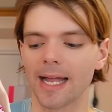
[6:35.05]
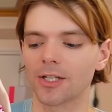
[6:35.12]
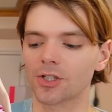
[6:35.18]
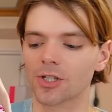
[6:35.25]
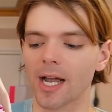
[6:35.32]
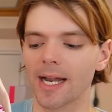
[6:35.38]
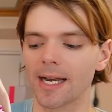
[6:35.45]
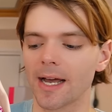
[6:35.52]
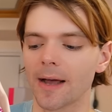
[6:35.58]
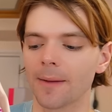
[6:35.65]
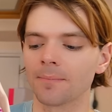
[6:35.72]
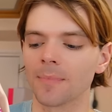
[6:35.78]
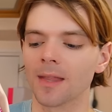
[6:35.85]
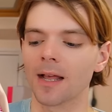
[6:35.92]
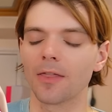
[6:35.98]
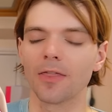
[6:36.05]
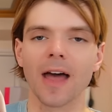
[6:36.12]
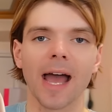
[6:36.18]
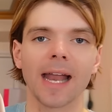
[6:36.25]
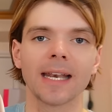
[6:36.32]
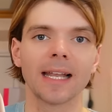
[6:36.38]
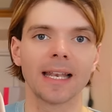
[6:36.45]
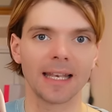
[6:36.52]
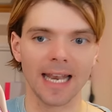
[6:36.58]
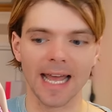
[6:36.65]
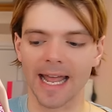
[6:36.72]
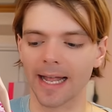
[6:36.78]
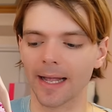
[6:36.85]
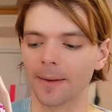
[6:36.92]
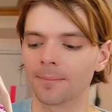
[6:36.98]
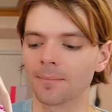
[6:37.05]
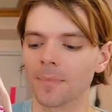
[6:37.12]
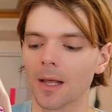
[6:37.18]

in China than Ling,